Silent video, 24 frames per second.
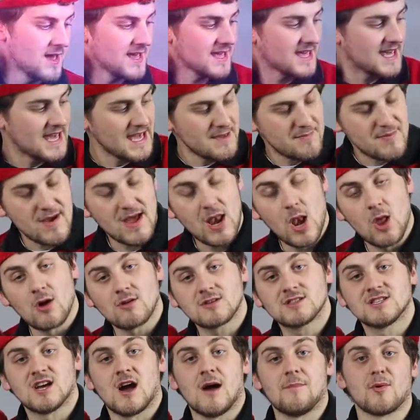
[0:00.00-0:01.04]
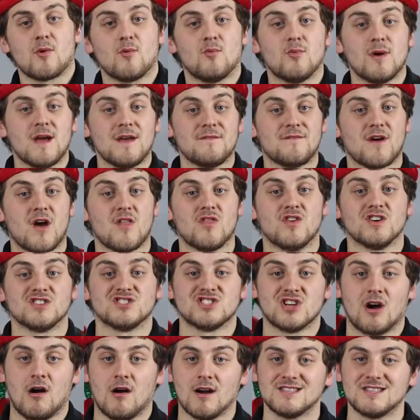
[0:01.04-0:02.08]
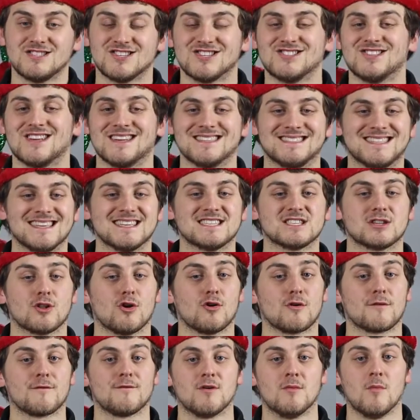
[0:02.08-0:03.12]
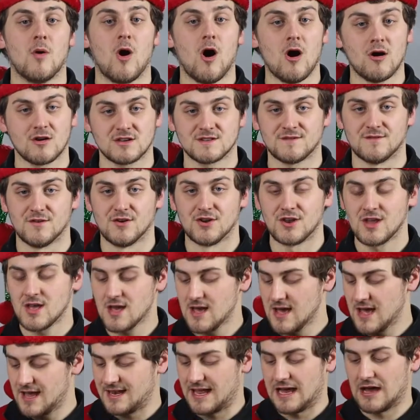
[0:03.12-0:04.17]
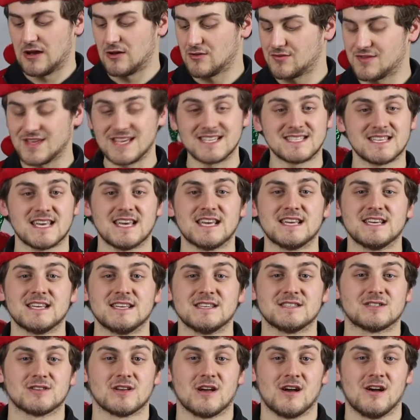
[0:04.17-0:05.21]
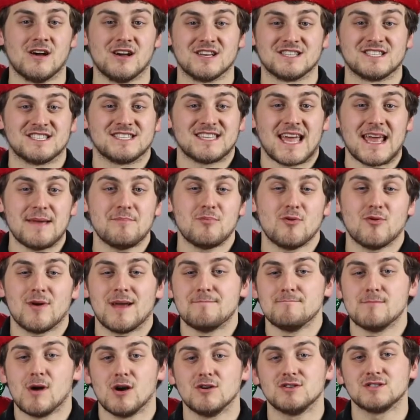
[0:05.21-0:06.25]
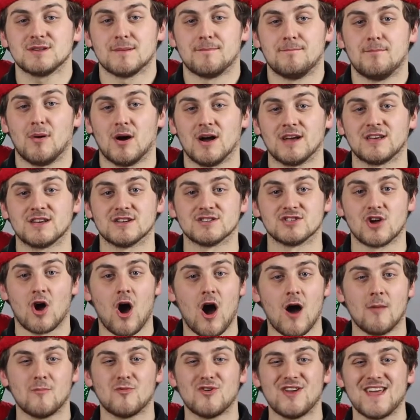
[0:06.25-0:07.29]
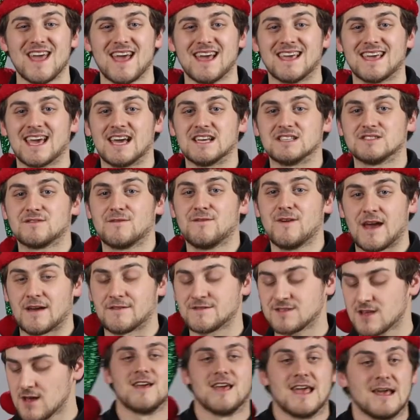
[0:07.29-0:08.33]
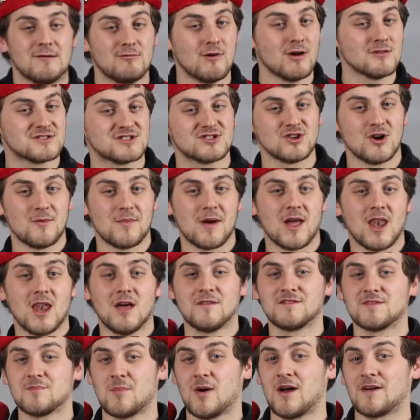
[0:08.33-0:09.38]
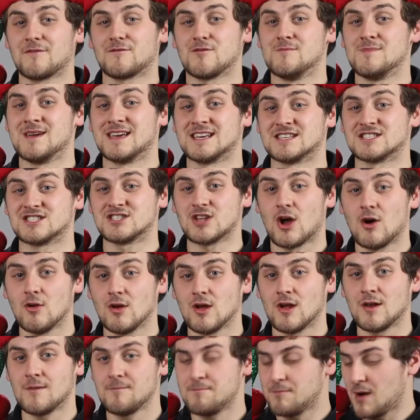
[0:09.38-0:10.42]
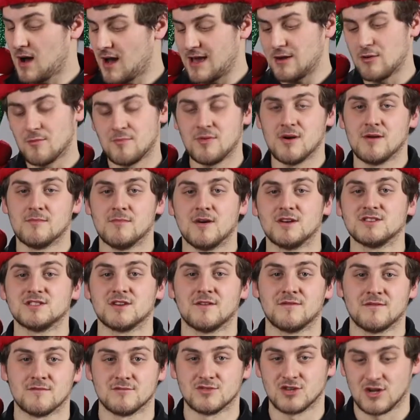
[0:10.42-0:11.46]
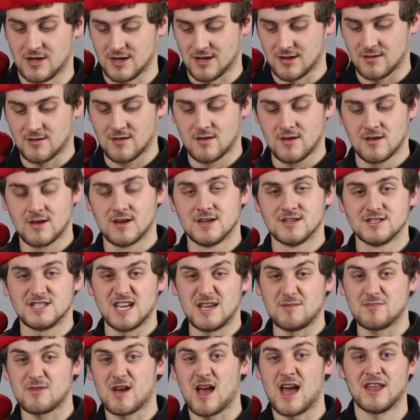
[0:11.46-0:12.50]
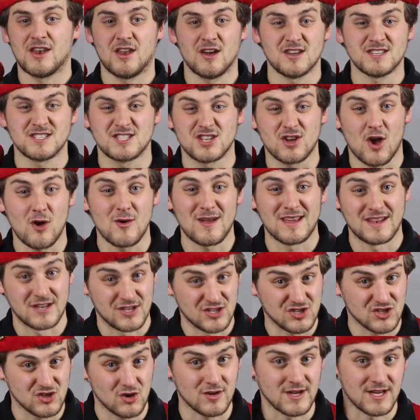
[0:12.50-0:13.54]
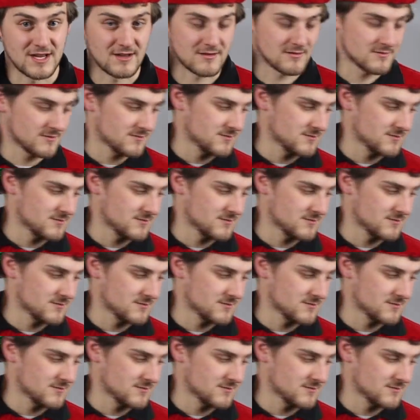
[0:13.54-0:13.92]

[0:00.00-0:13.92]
Keep it locked up with the Titan disc lock from Oxford. Now, this is a staple in most bikers' armoury against theft. It won't stop a loved bike from being stolen, but it will put most off from trying. Cheap and nice to go in the stocking.